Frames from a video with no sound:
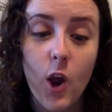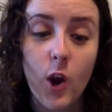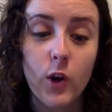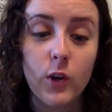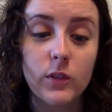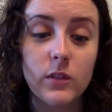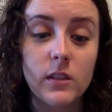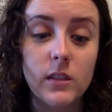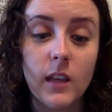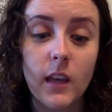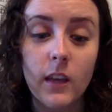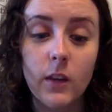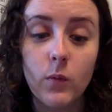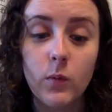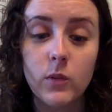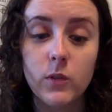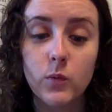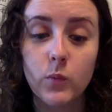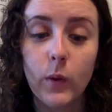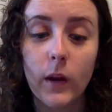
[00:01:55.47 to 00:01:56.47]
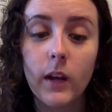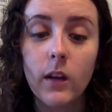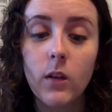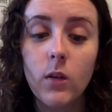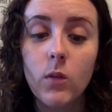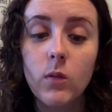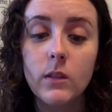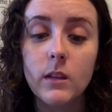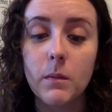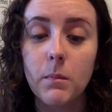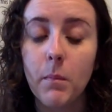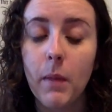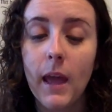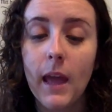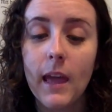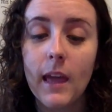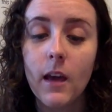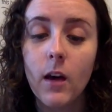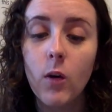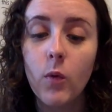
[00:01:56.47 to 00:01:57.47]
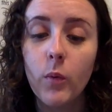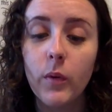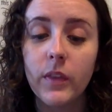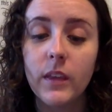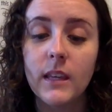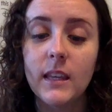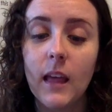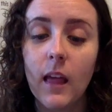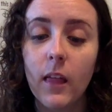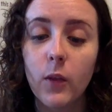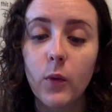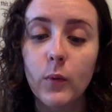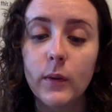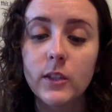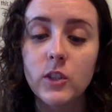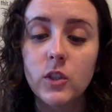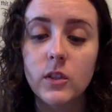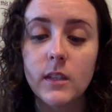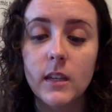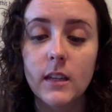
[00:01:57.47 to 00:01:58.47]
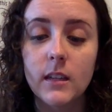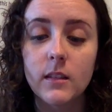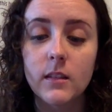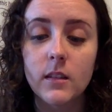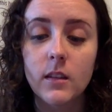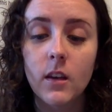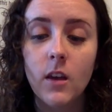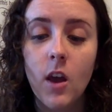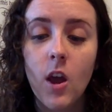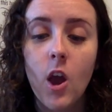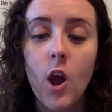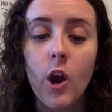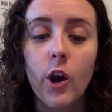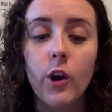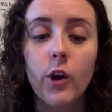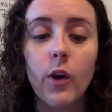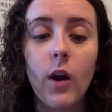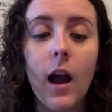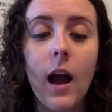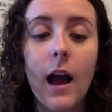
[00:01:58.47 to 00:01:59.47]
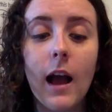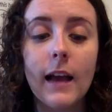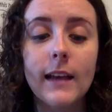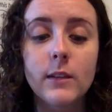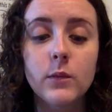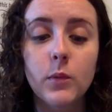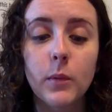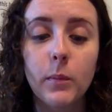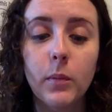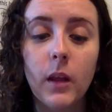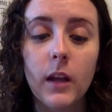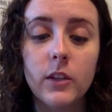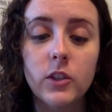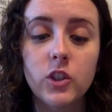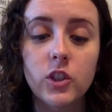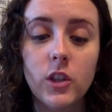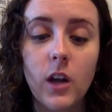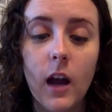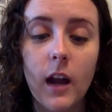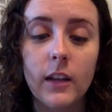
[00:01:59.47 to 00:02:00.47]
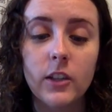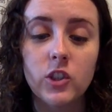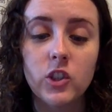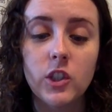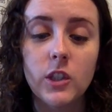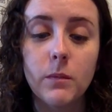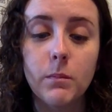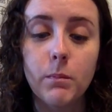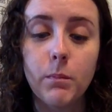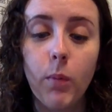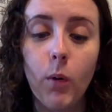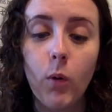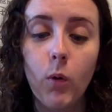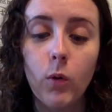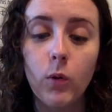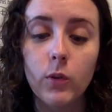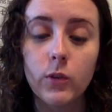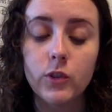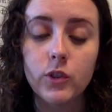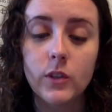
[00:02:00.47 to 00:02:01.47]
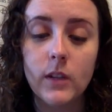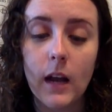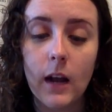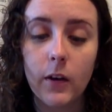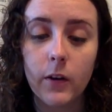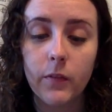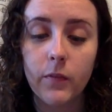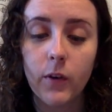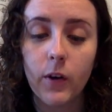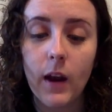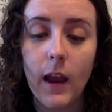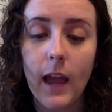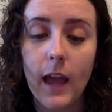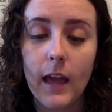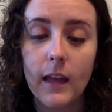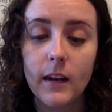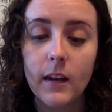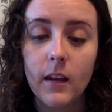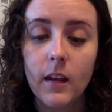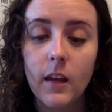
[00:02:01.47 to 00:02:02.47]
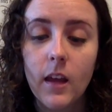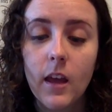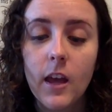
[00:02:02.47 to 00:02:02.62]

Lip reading: Her skin was wrinkled and pale with a yellowish tint. Her eyes were bloodshot and she bulged out of her head.